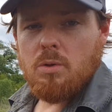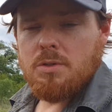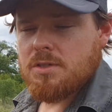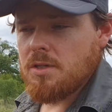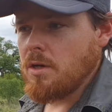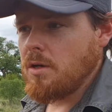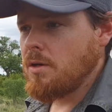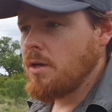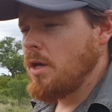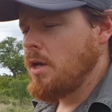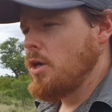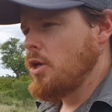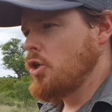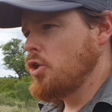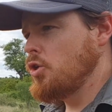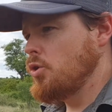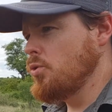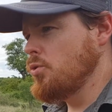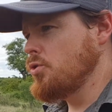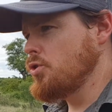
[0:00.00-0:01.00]
So
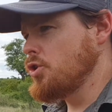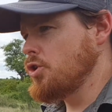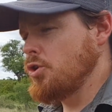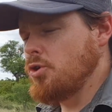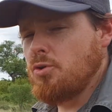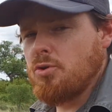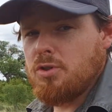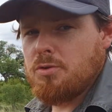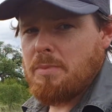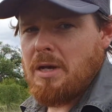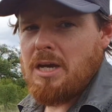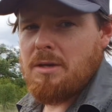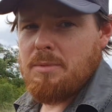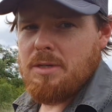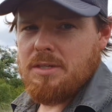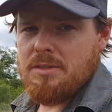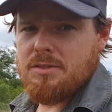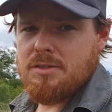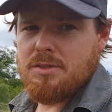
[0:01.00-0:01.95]
huge babies